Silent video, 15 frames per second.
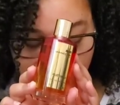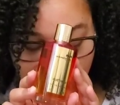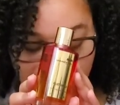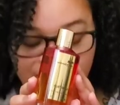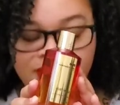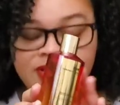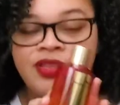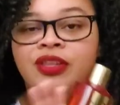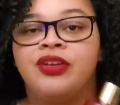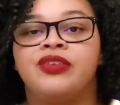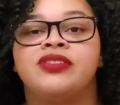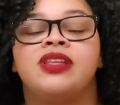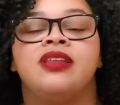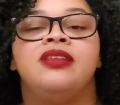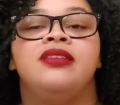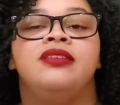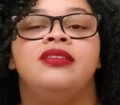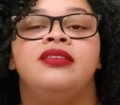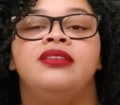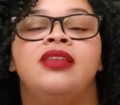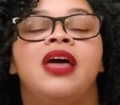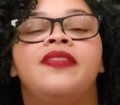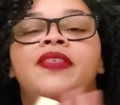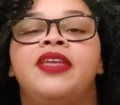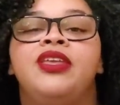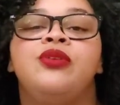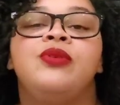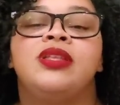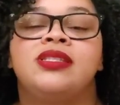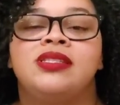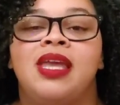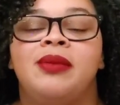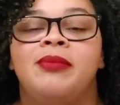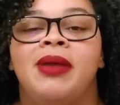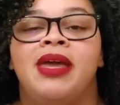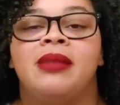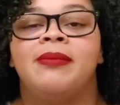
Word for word: fragrance. There's nothing you can say bad